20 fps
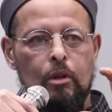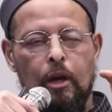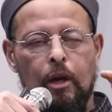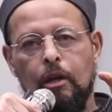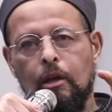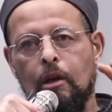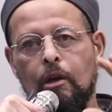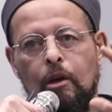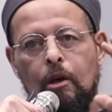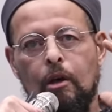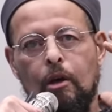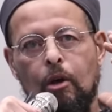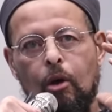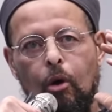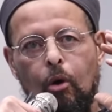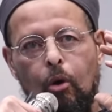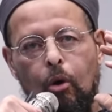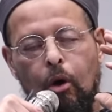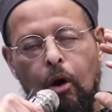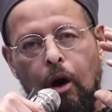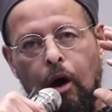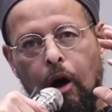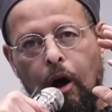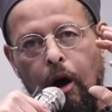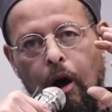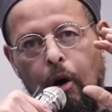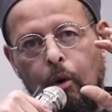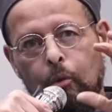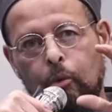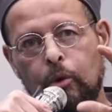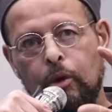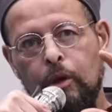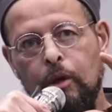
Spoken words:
Like, Are